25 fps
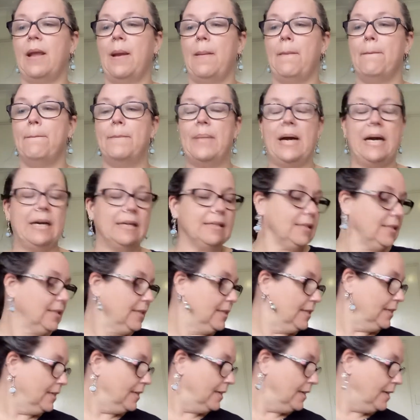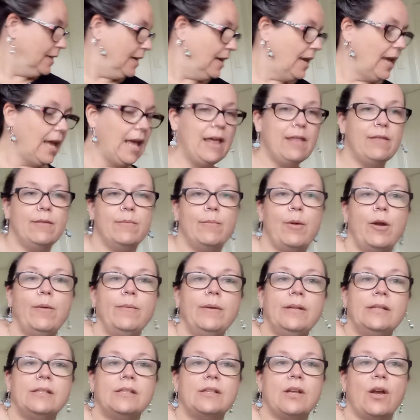But at the
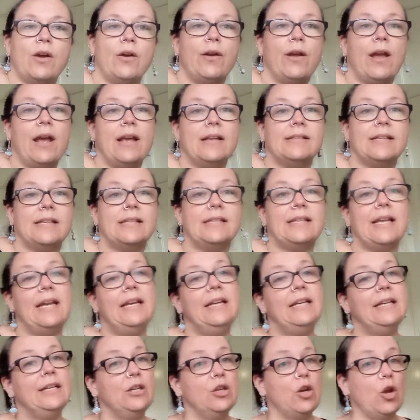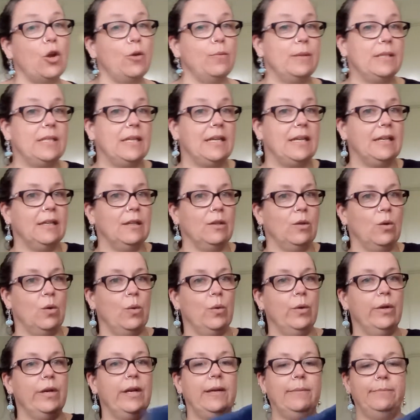moment, so as I said, in no particular
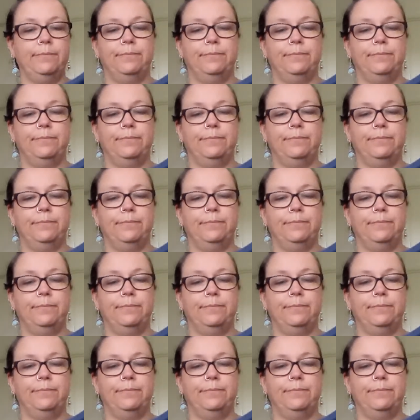order.